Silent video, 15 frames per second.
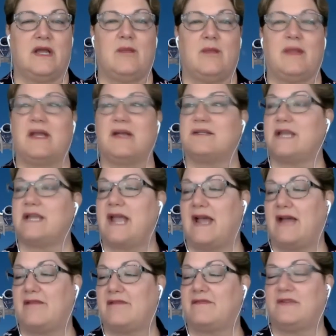because they
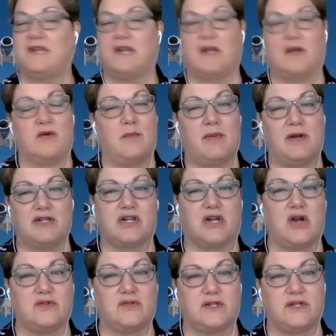have, you know, a bunch of
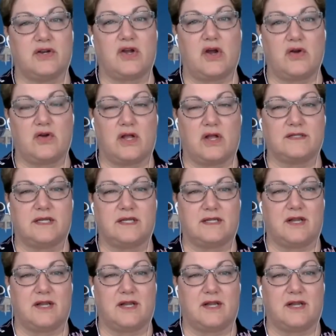coats in their coat closet